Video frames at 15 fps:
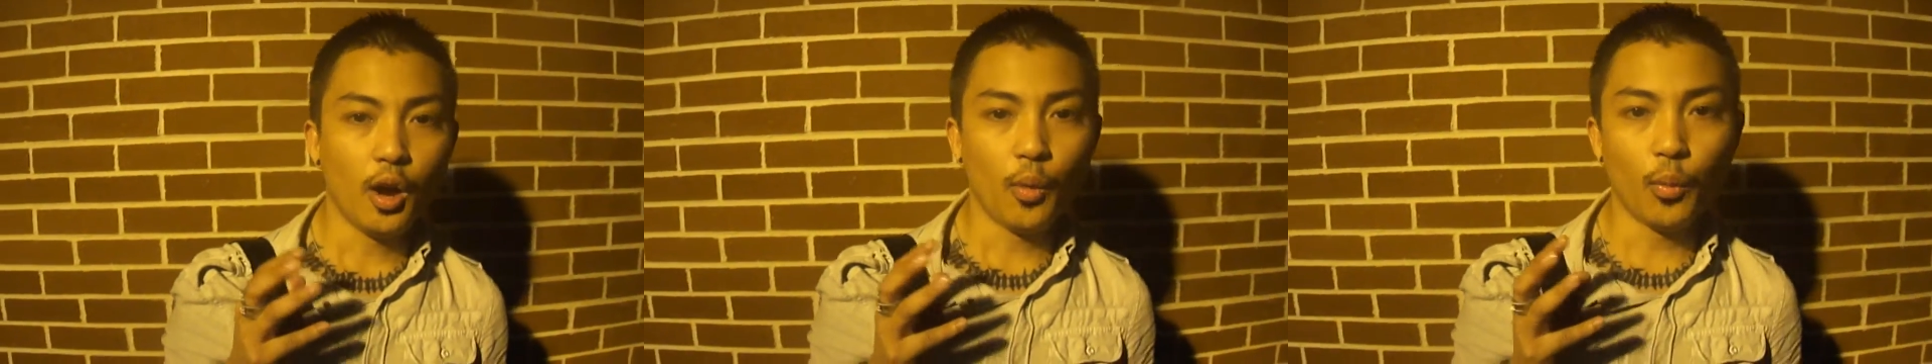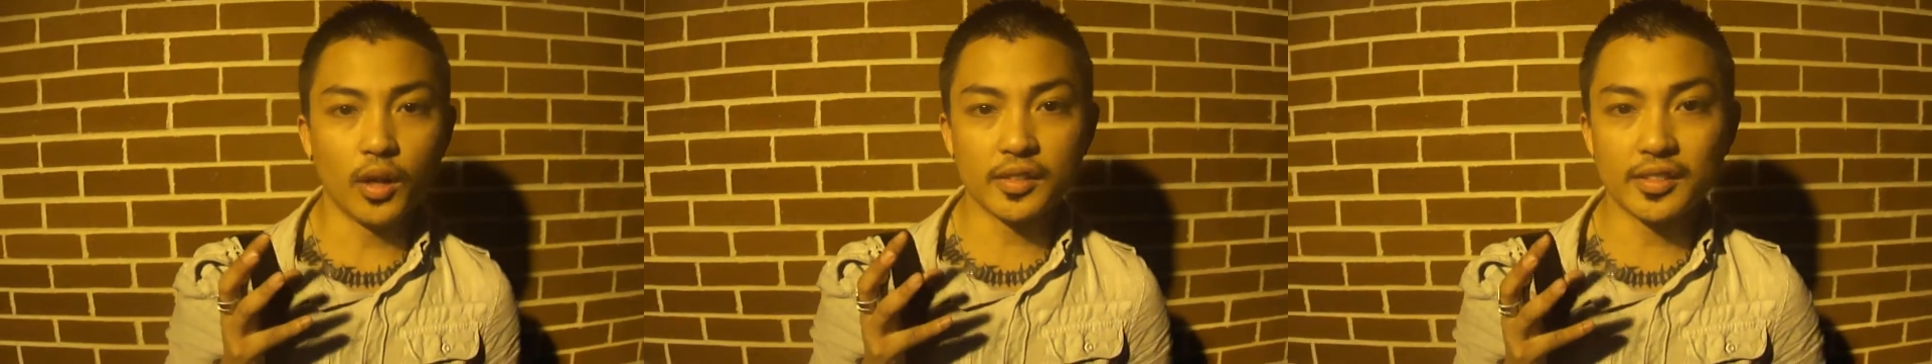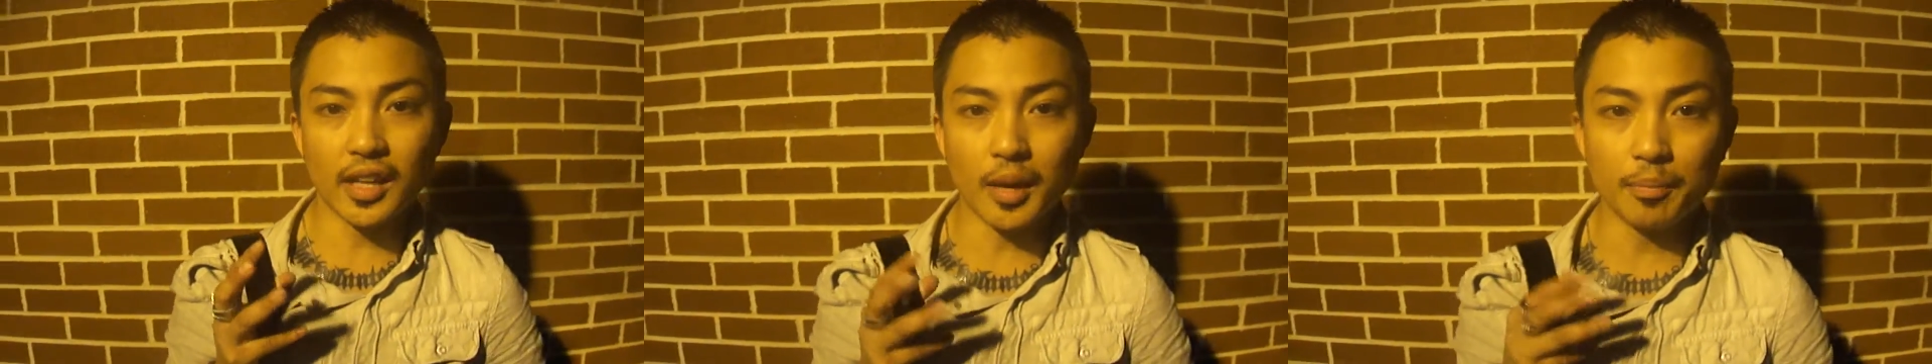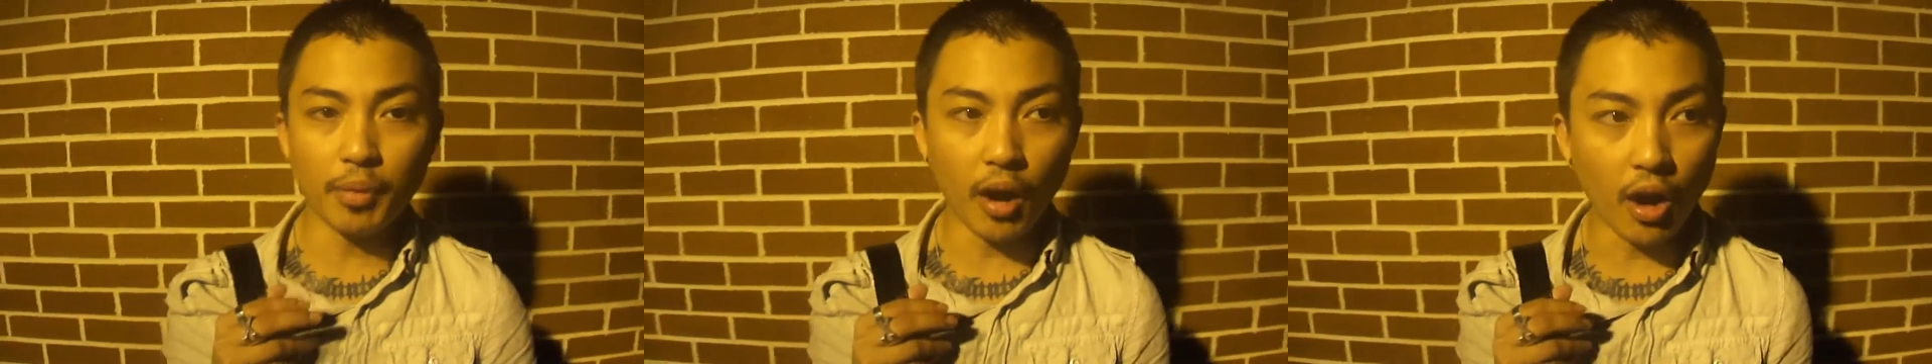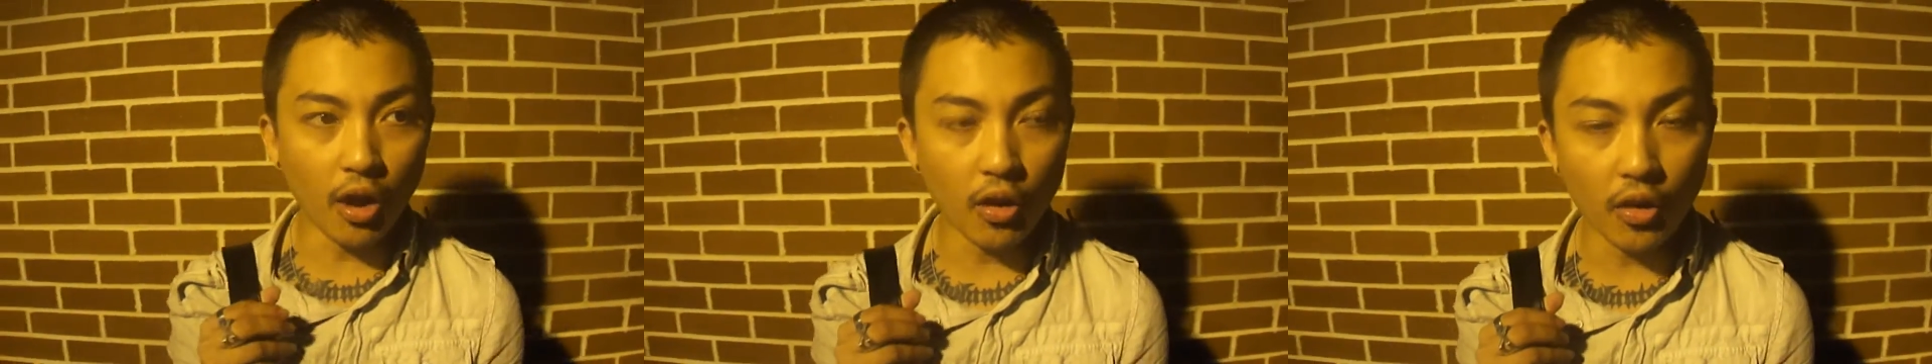What's up,
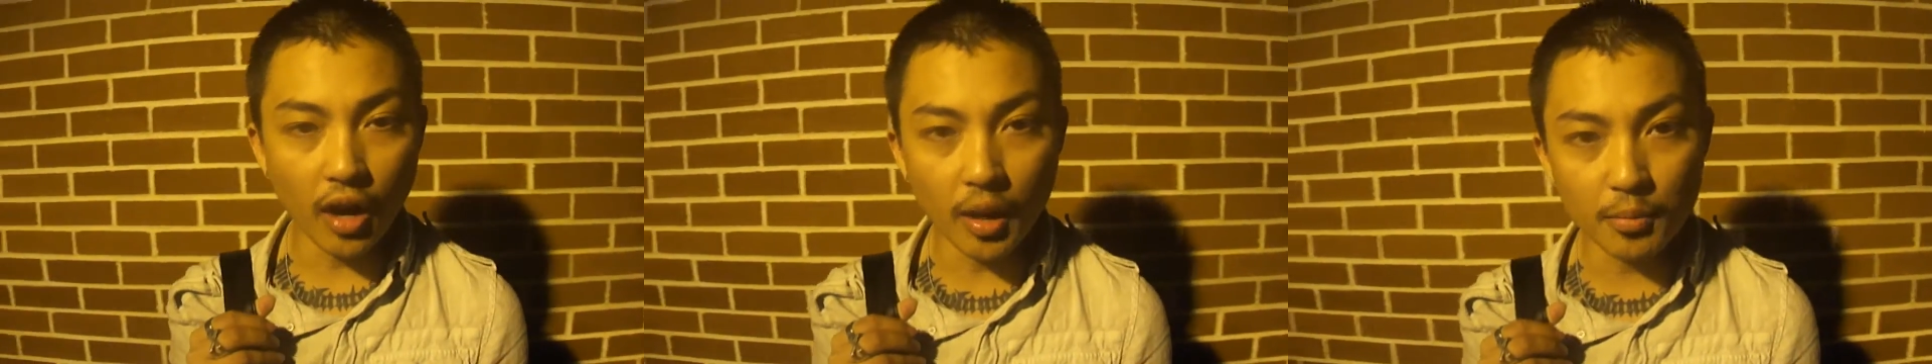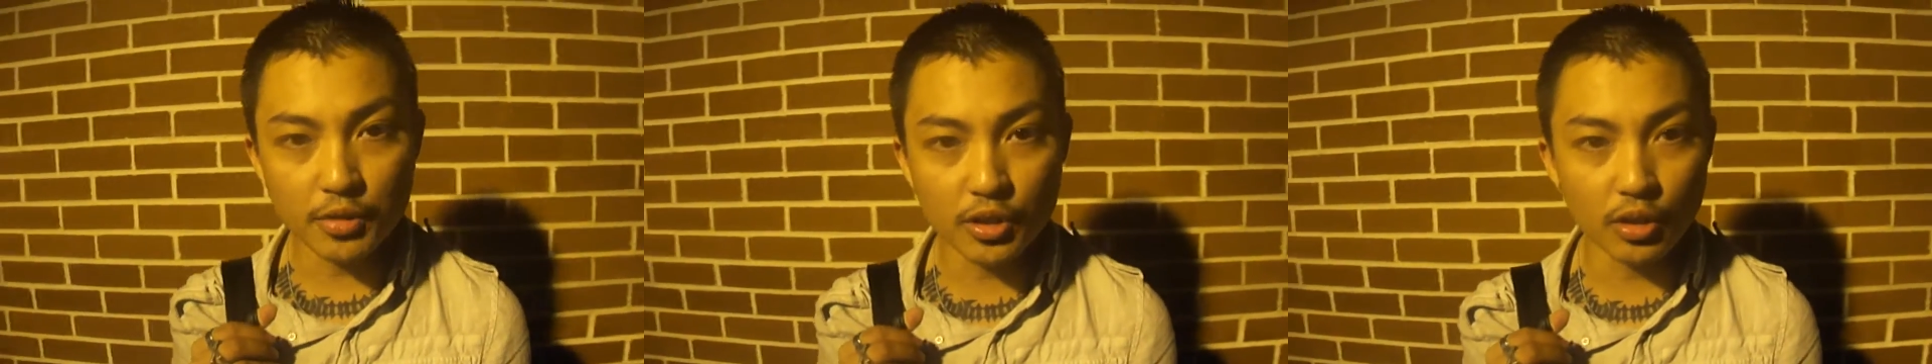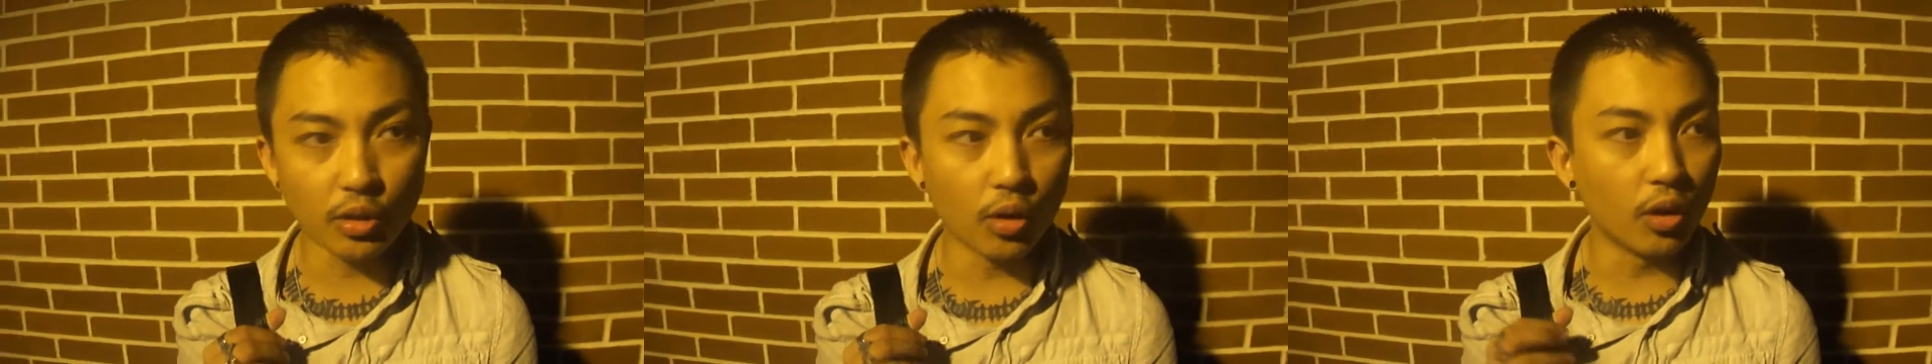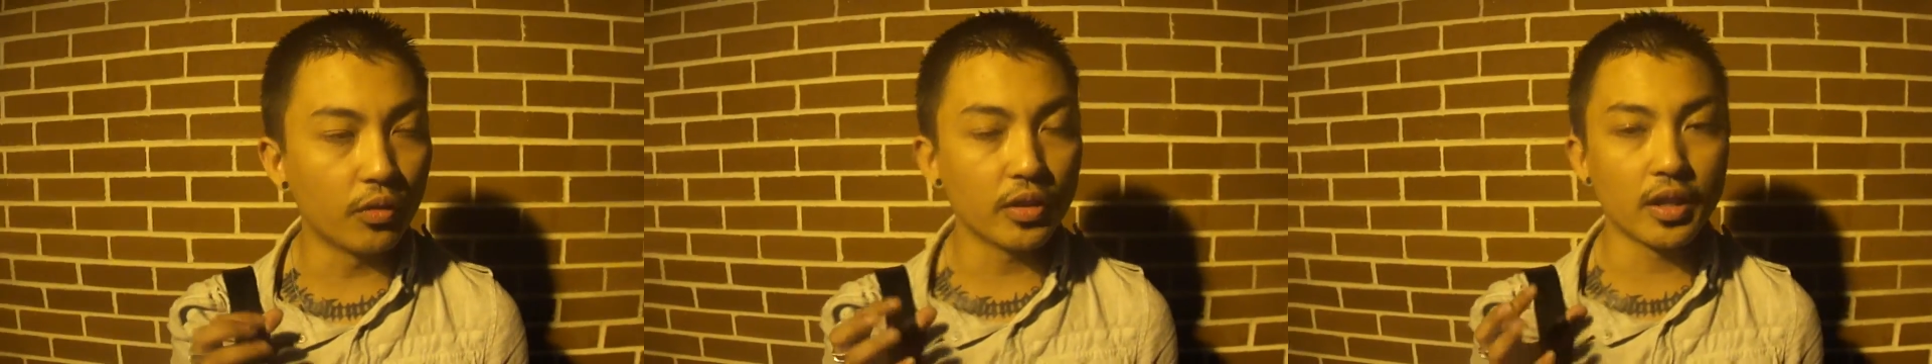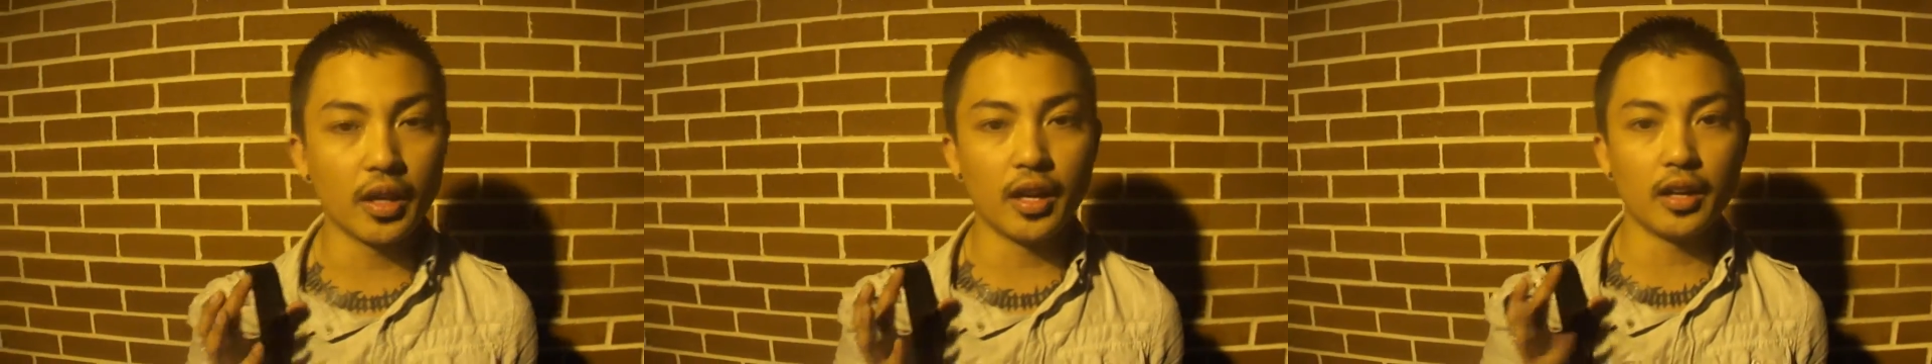Paul? I'm sure
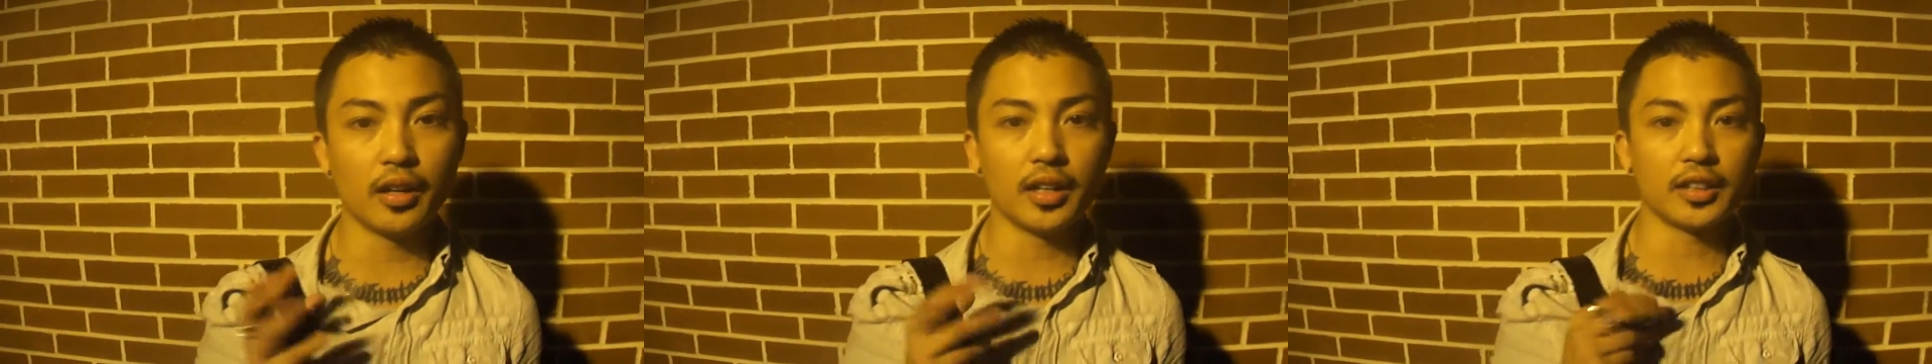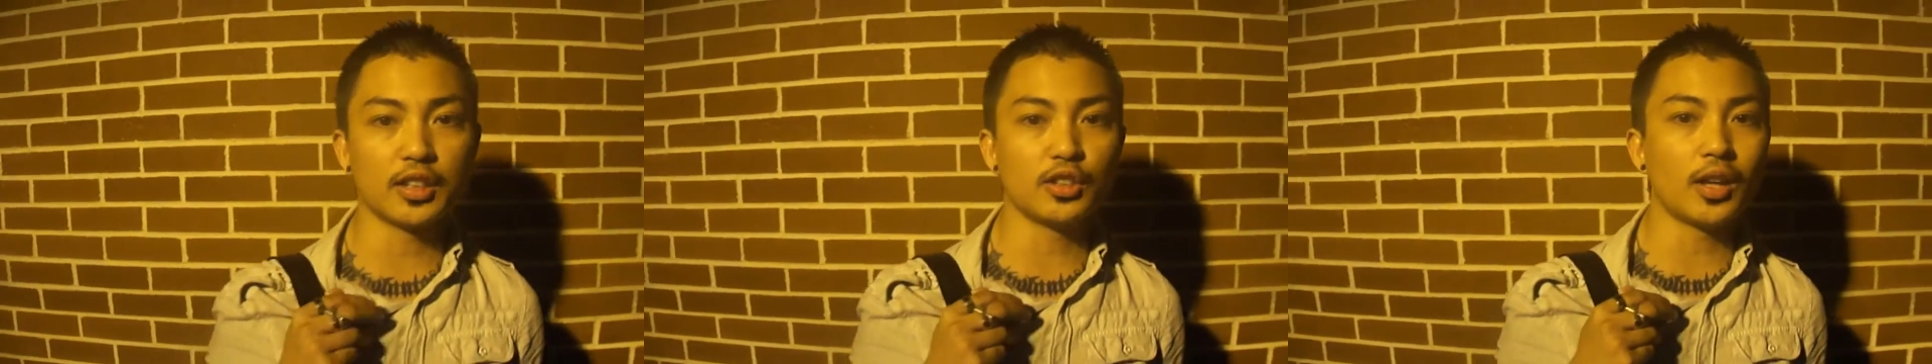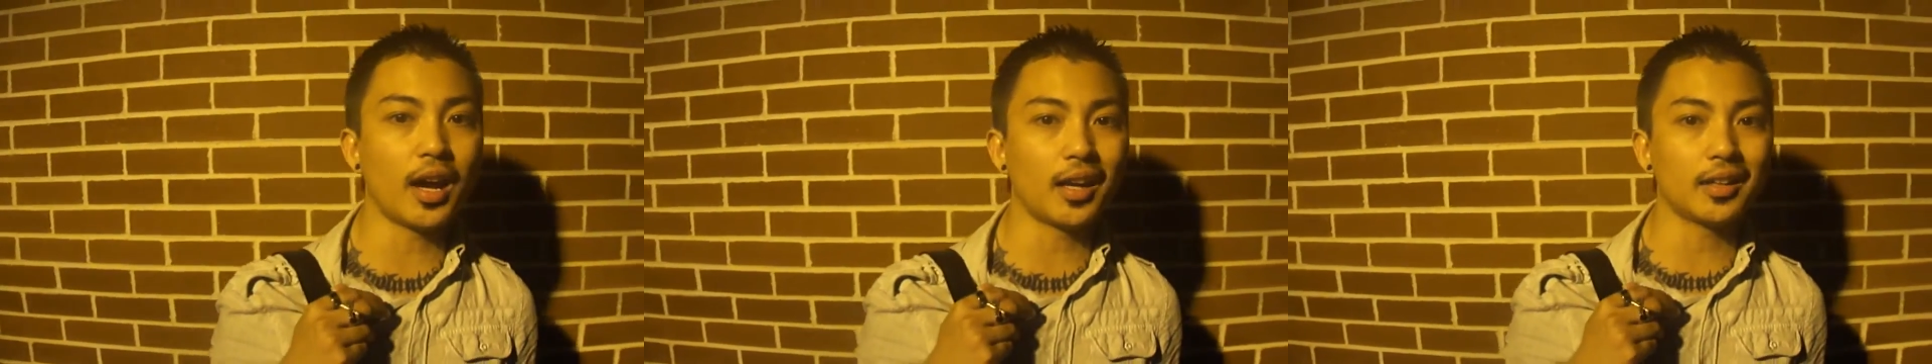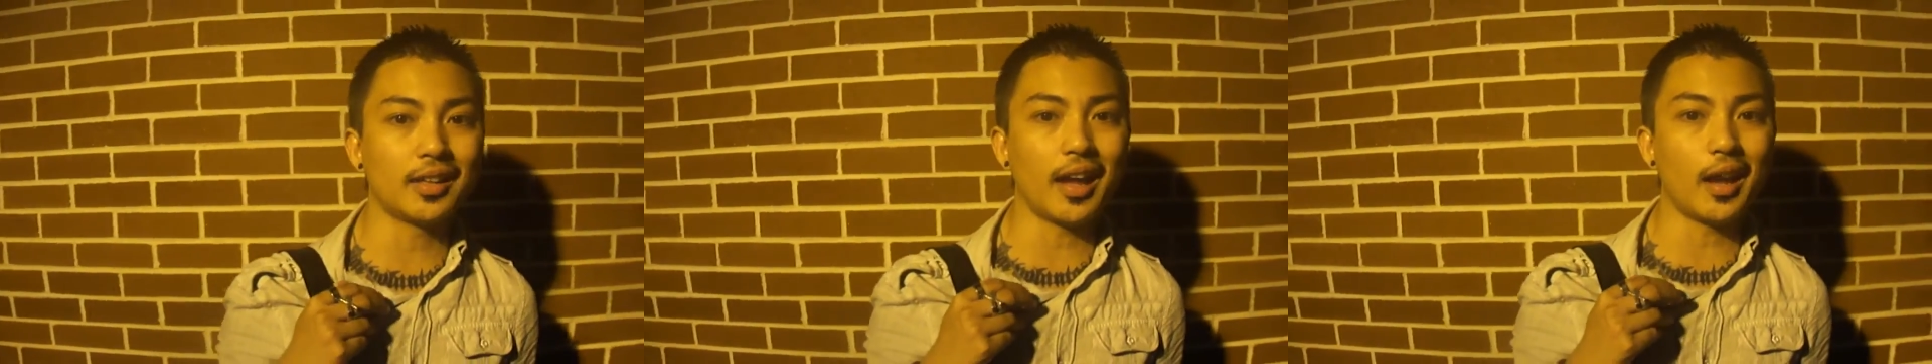over there at the United